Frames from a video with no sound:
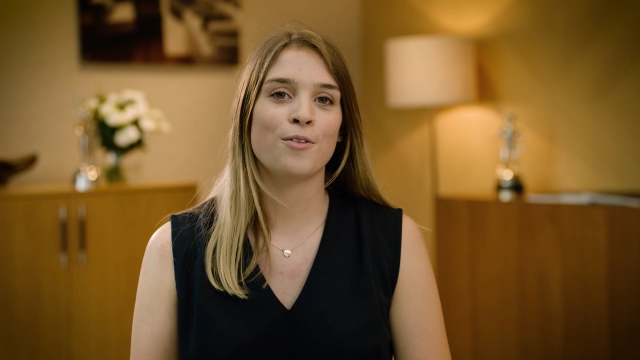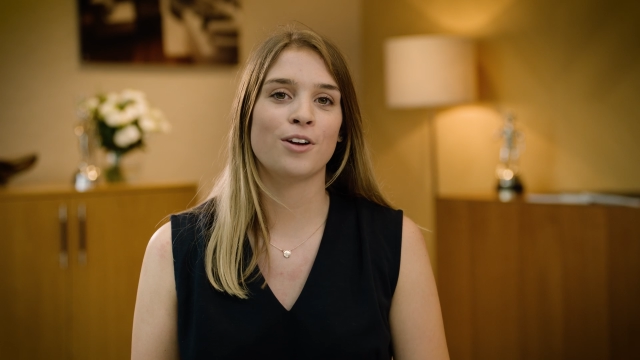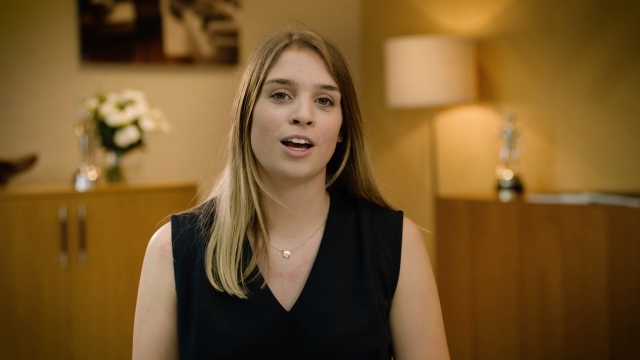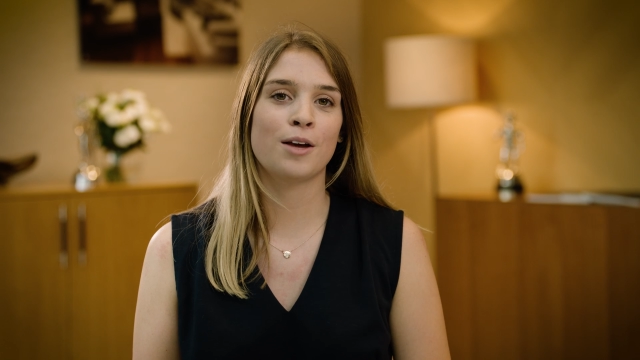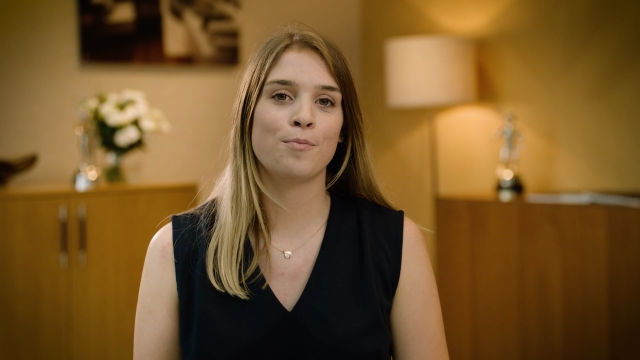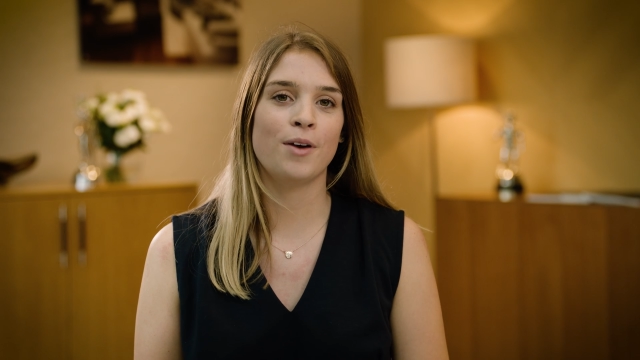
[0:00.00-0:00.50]
we're
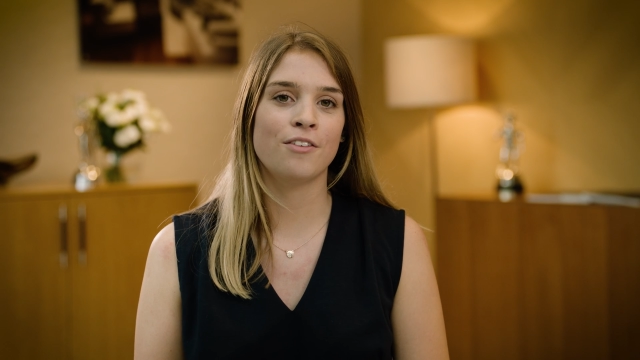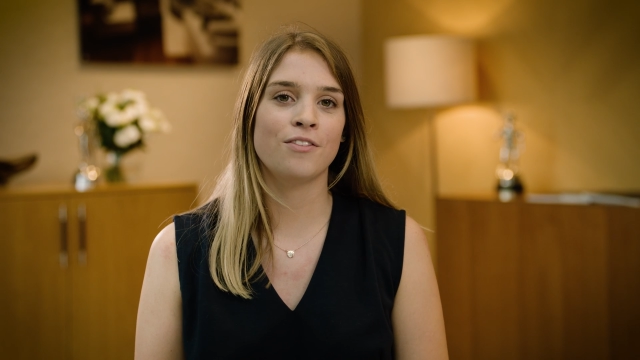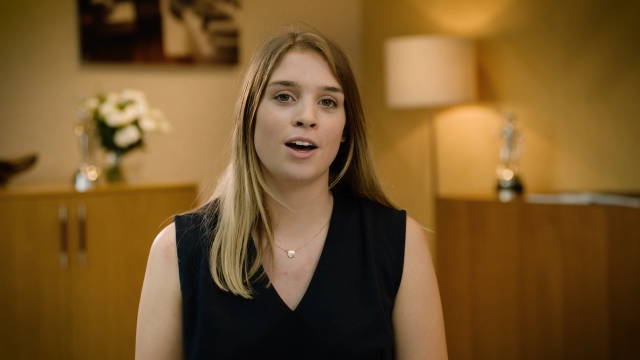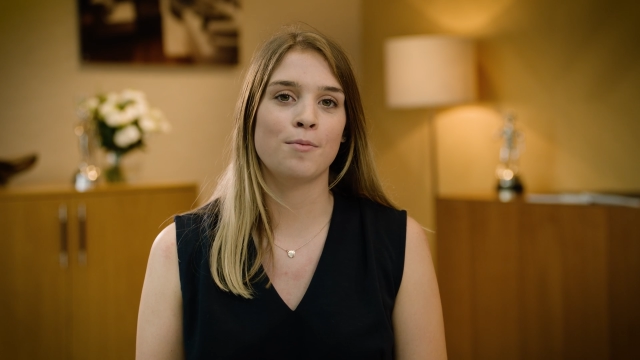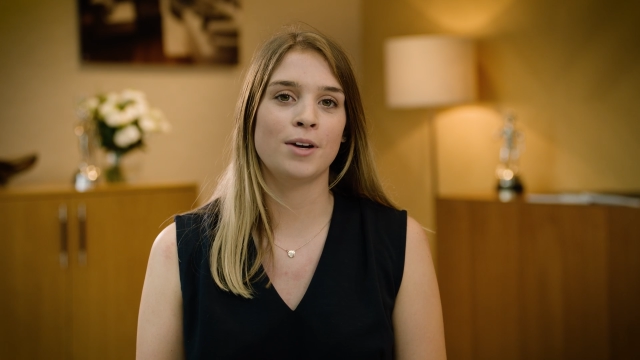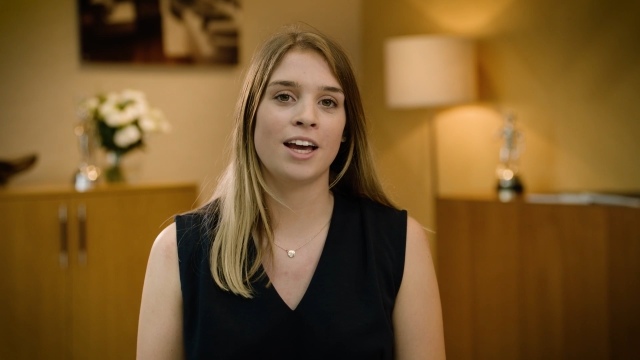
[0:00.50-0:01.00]
like a big
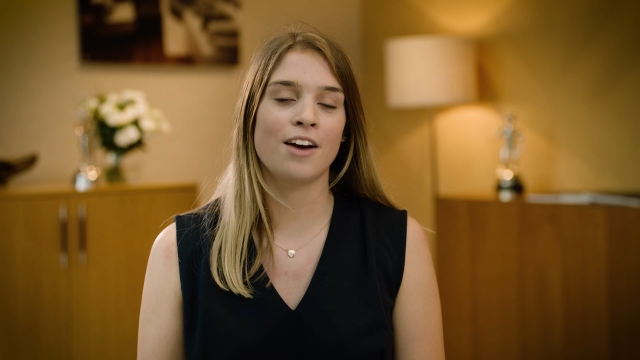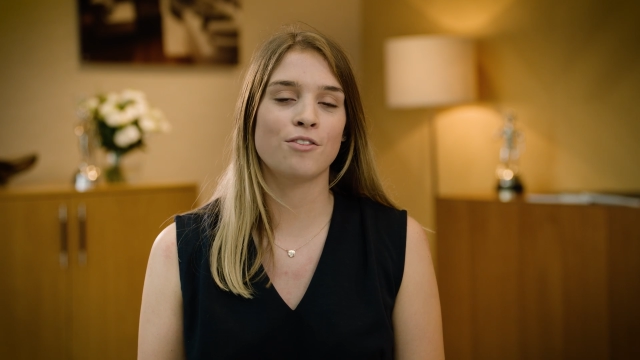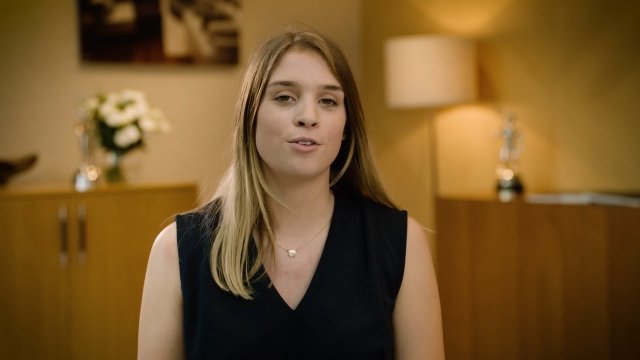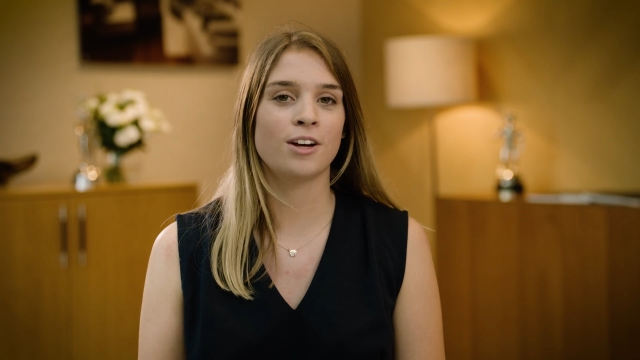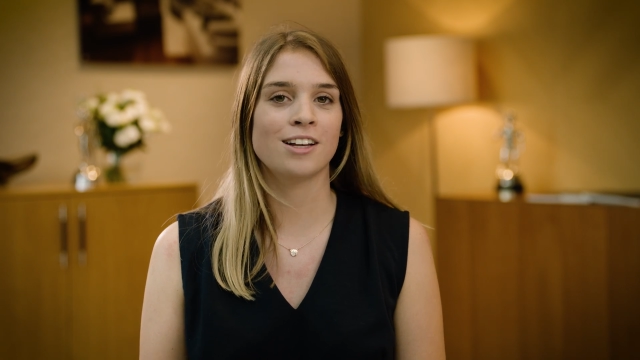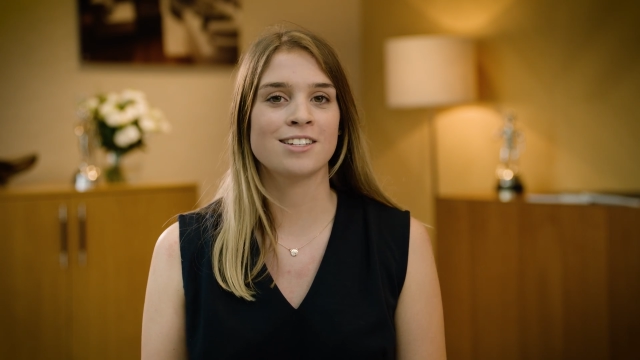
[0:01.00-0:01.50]
family.
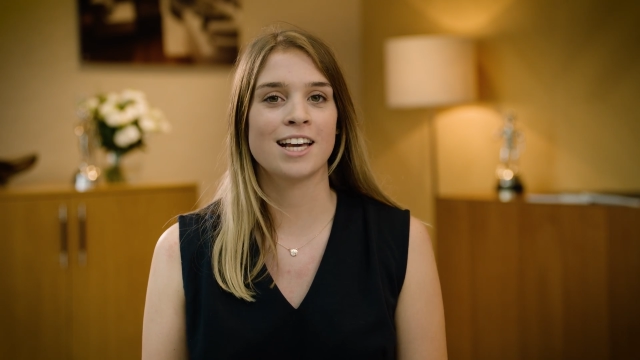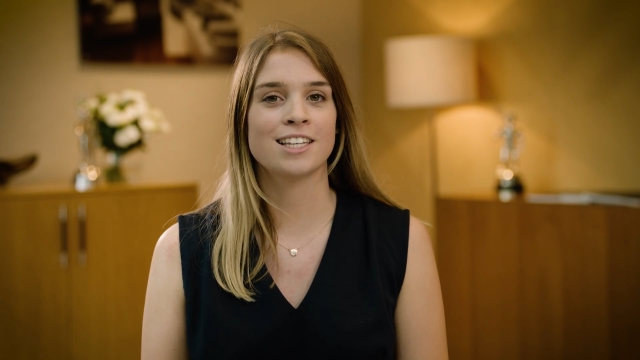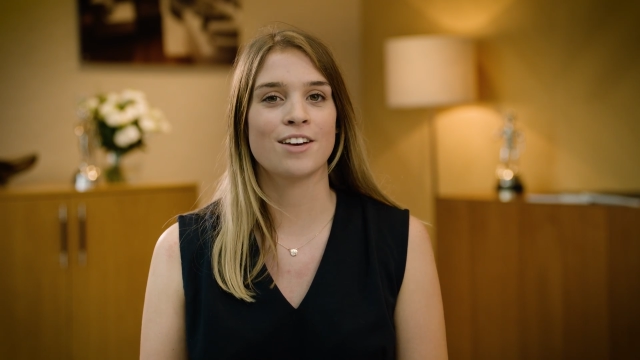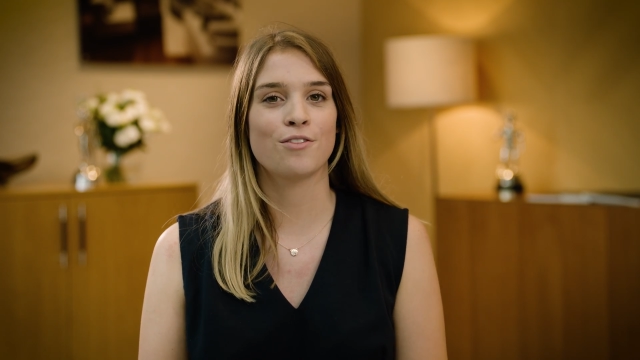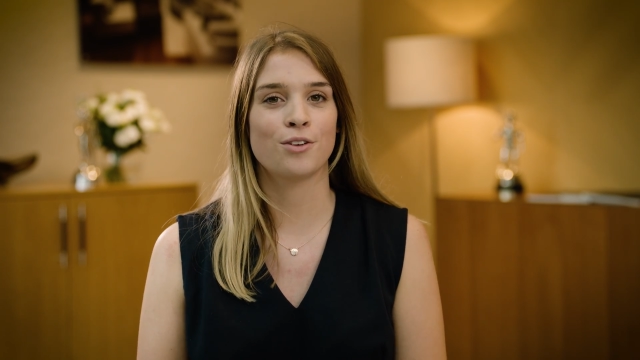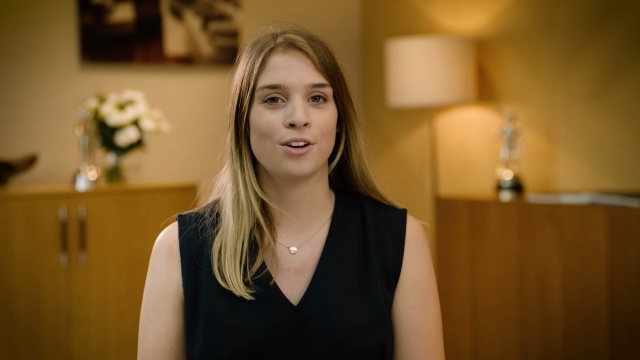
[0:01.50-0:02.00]
Everyone takes
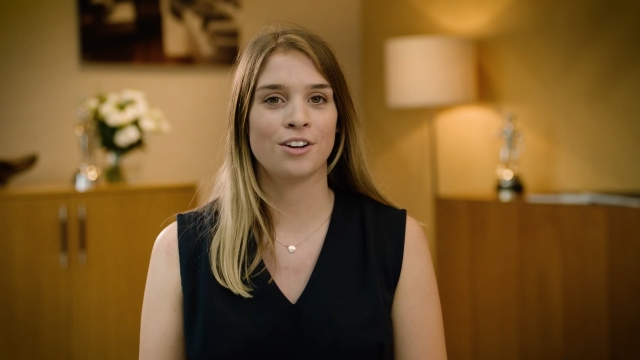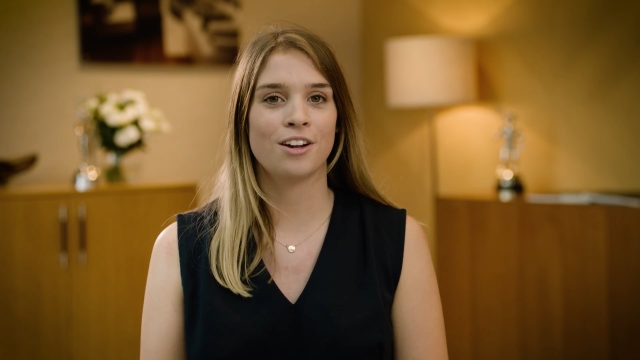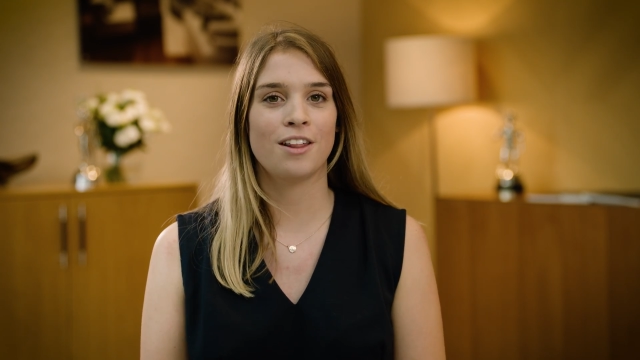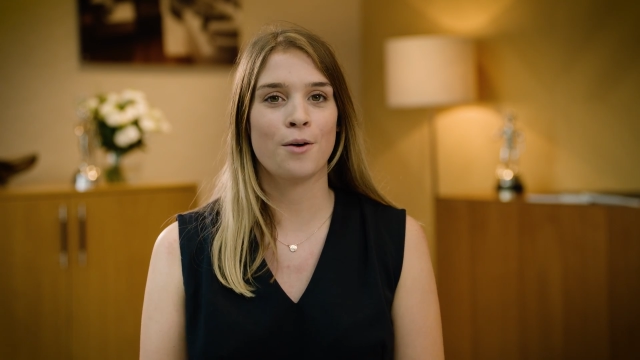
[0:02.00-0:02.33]
everyone under